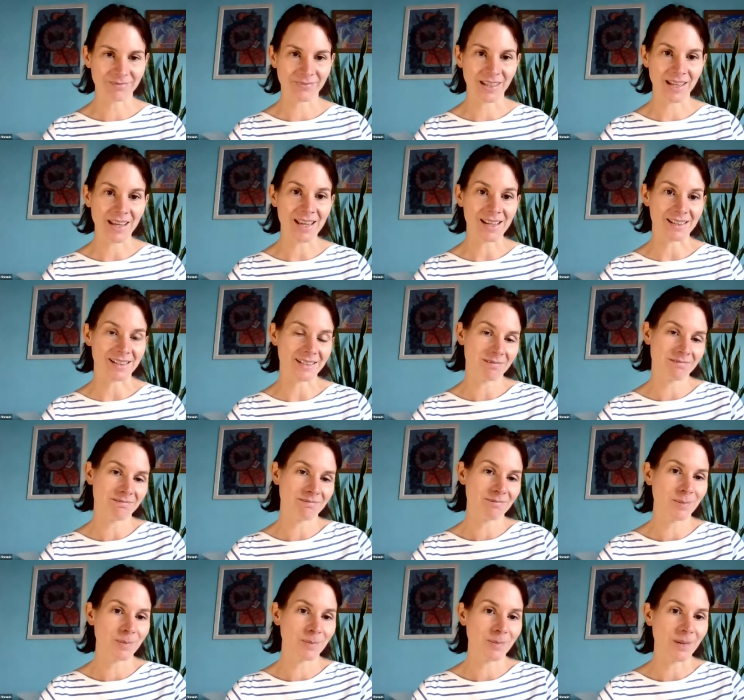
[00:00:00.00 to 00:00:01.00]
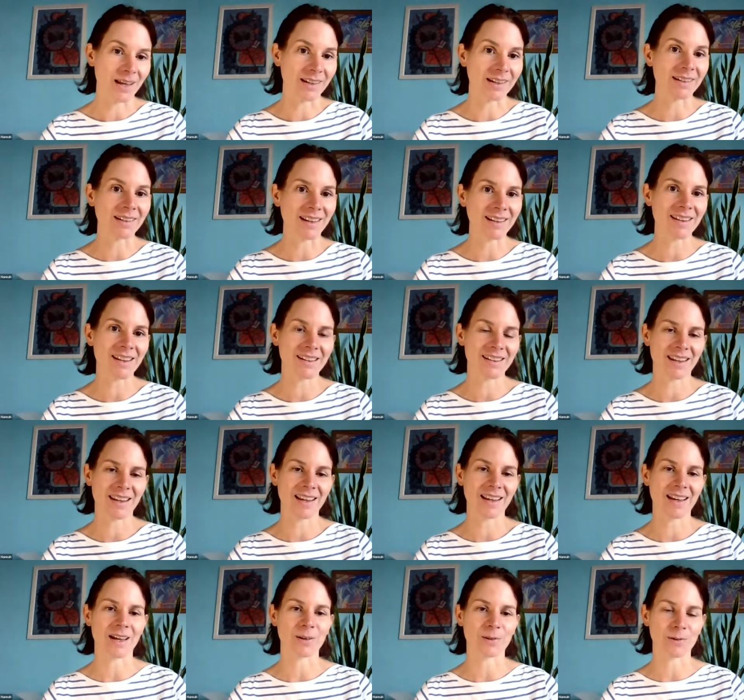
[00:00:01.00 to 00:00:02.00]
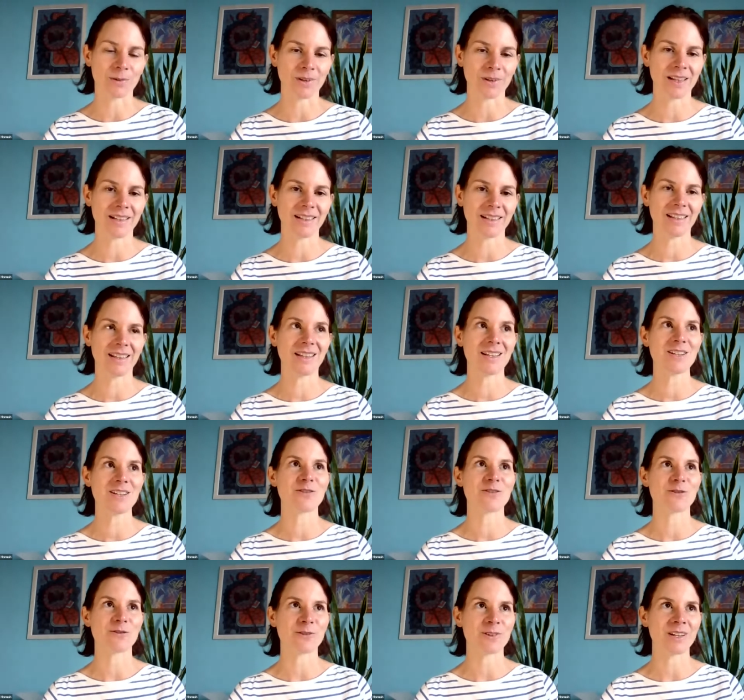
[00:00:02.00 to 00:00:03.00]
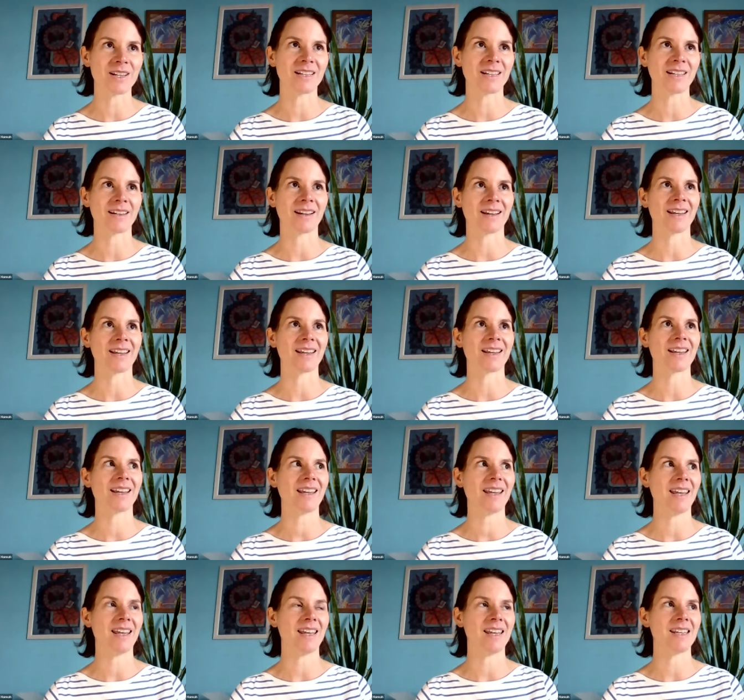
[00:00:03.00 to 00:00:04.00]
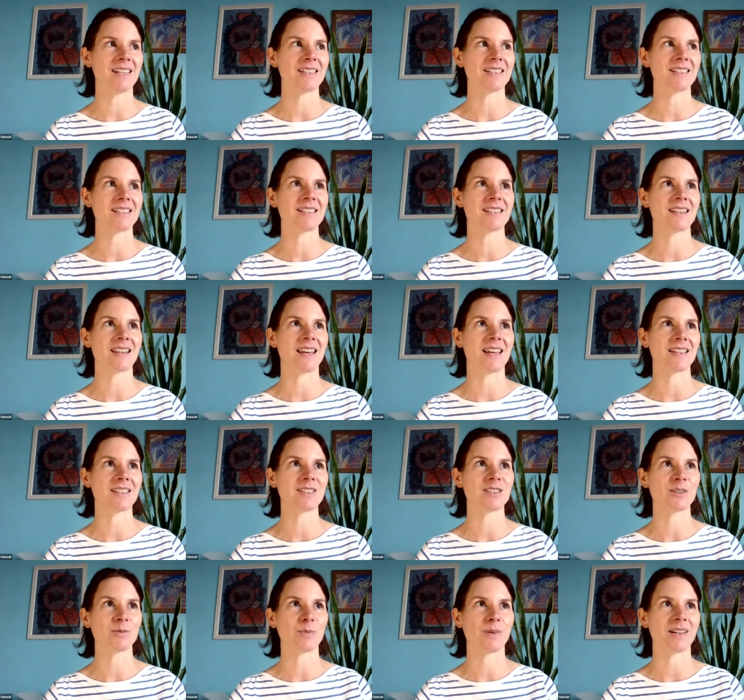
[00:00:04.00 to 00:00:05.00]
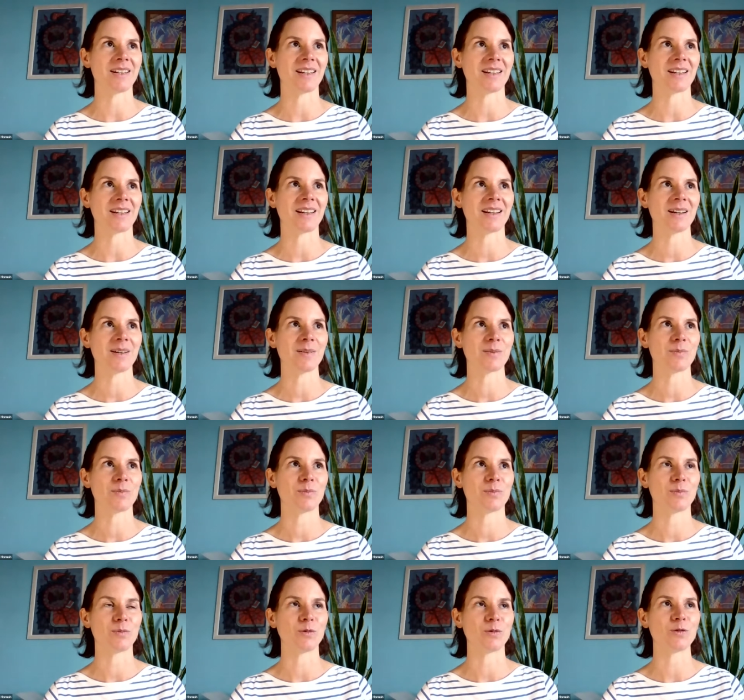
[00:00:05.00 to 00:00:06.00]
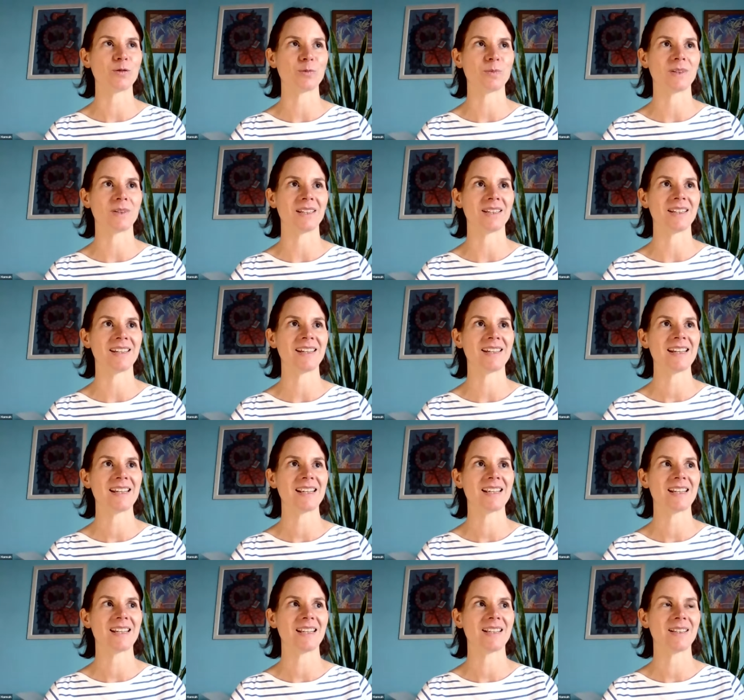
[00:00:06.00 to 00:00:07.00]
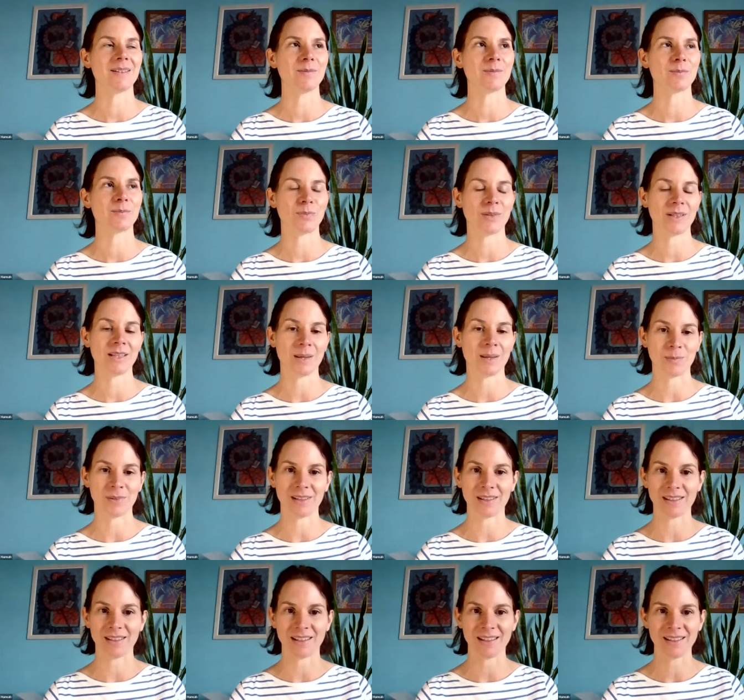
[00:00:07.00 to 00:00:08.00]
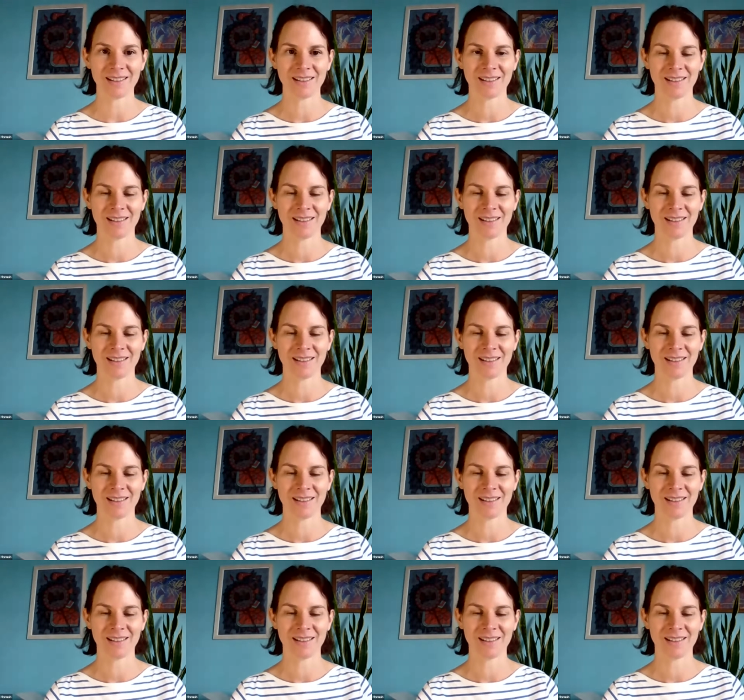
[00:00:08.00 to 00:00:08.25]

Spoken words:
Yes. And another thing I really, really like is that somatic movement, PME,